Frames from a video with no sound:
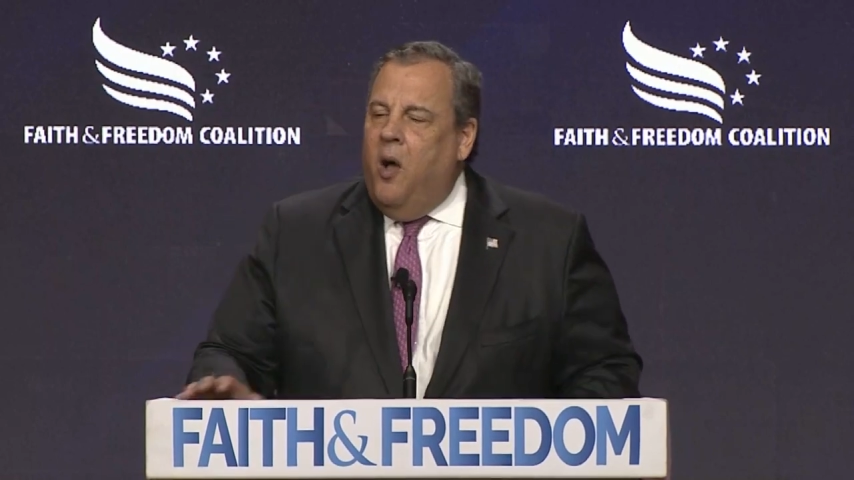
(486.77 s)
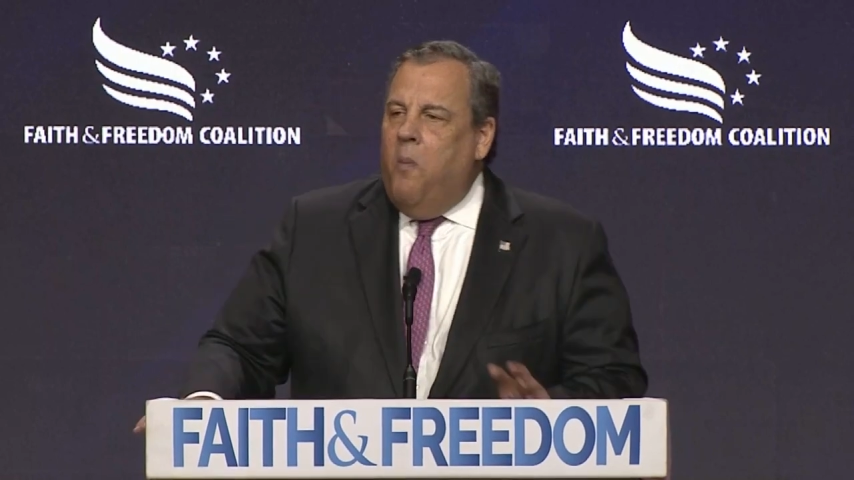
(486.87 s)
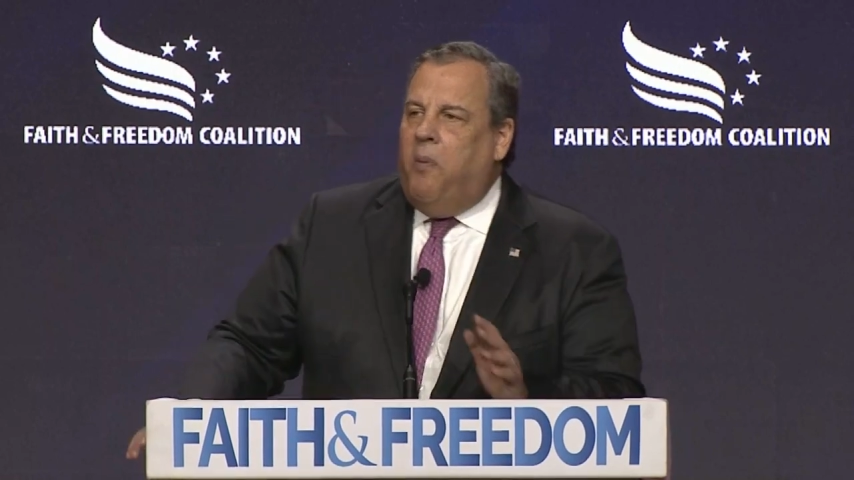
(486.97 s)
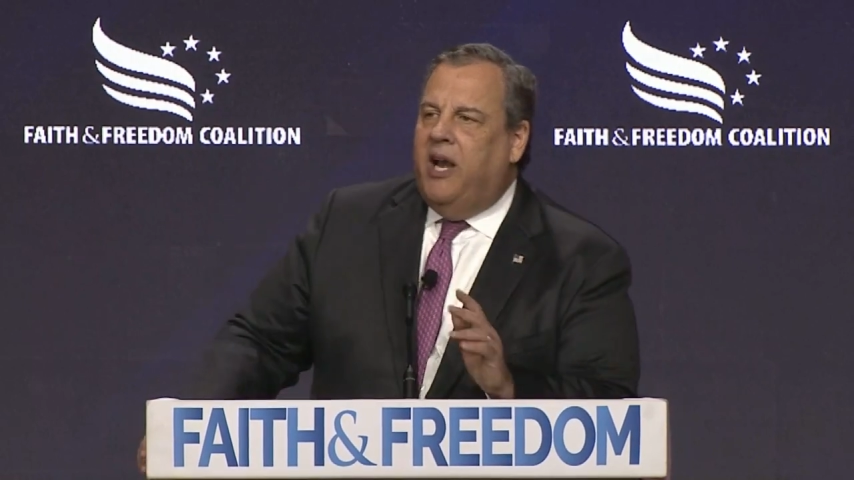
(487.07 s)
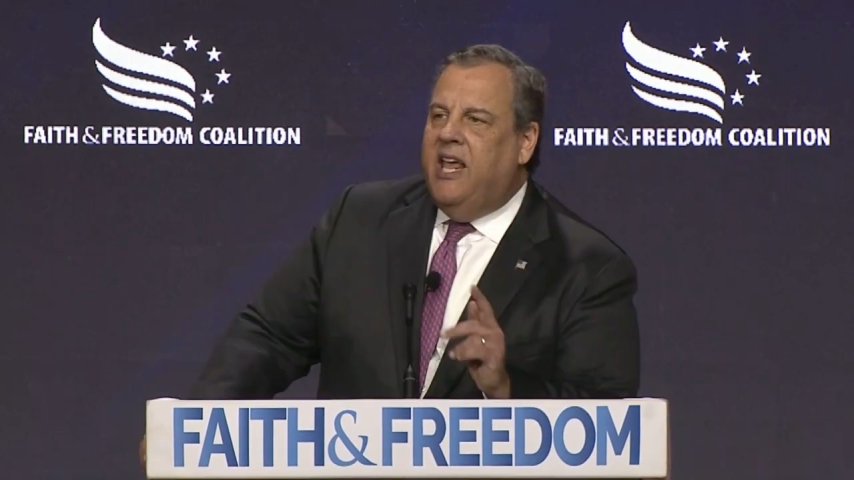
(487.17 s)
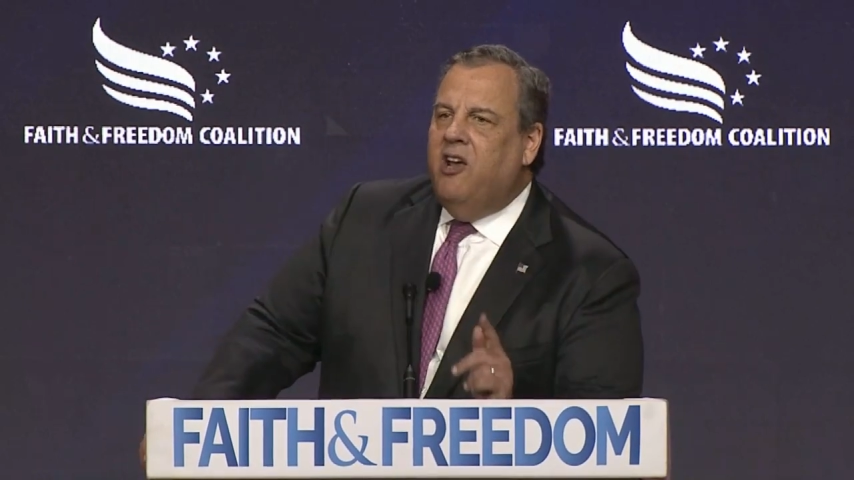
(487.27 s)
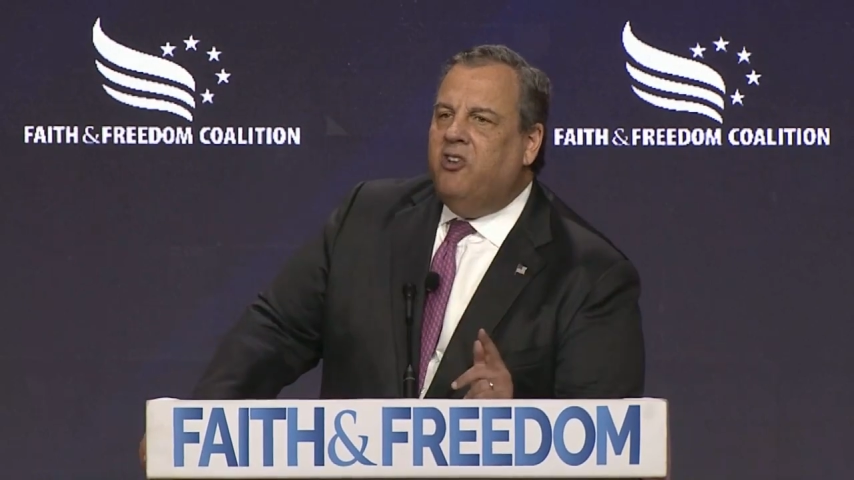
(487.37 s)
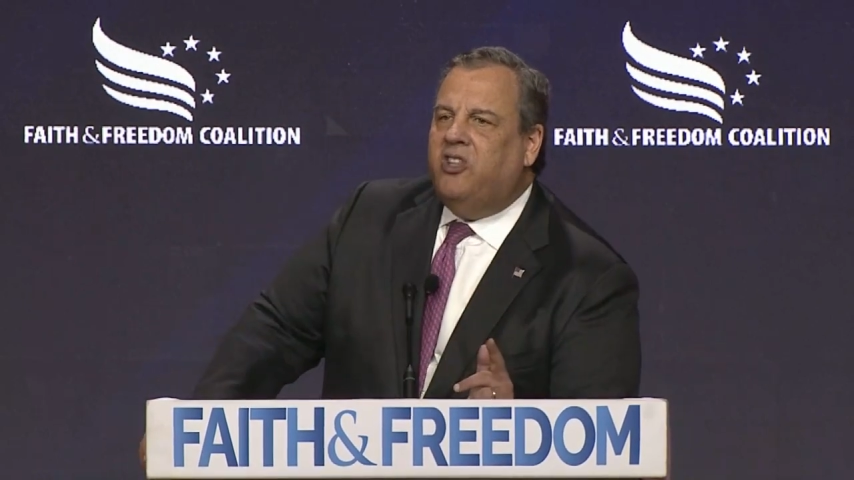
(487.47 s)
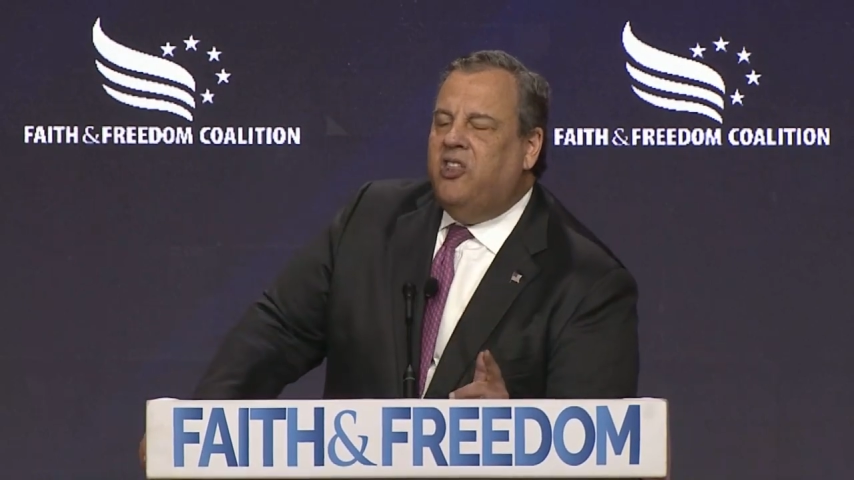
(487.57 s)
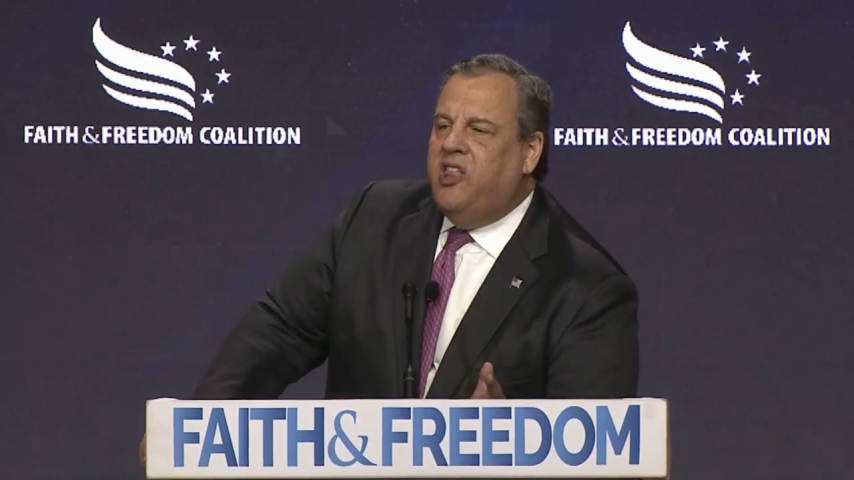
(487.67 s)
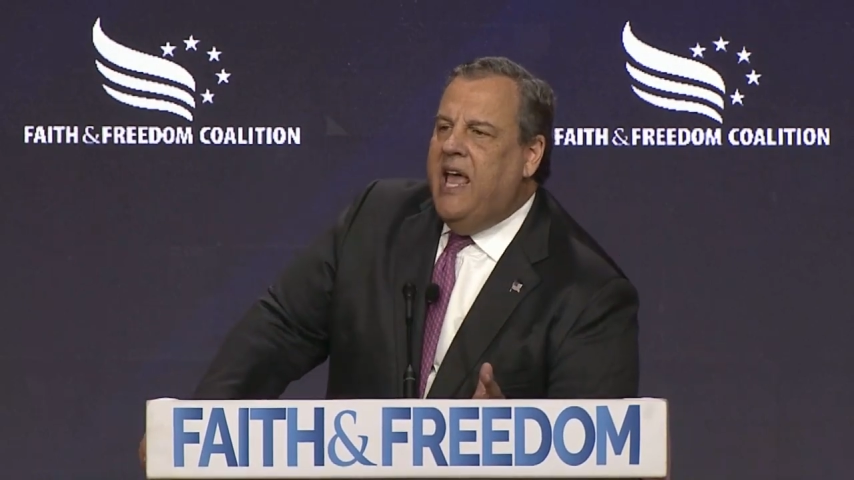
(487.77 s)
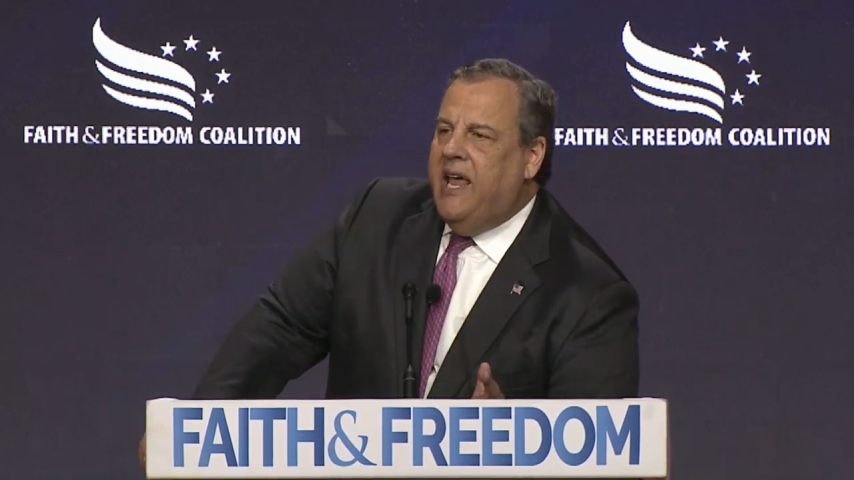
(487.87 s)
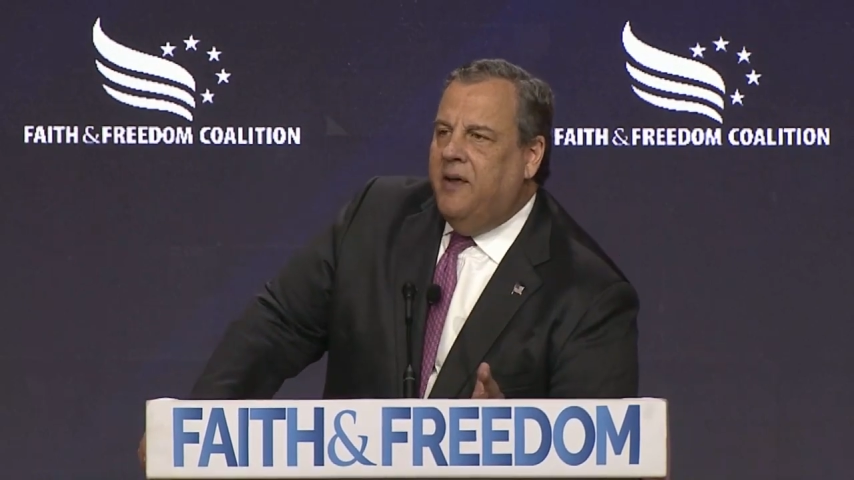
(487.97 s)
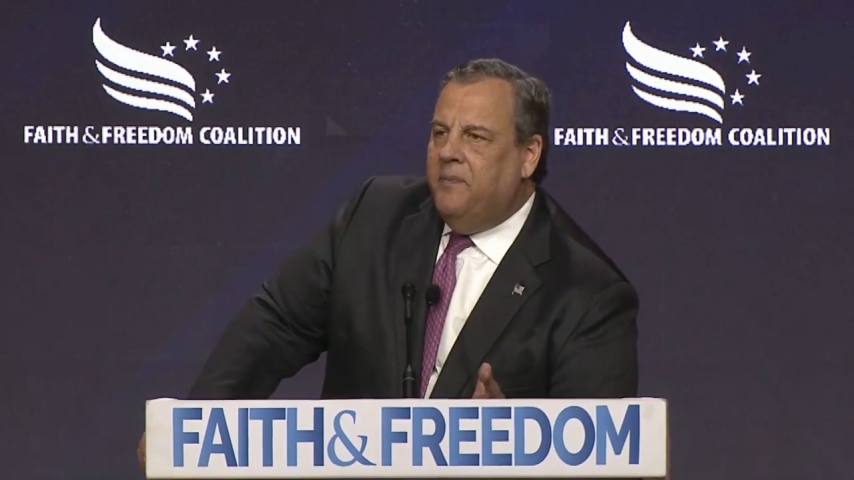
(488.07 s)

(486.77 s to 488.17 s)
But here's the thing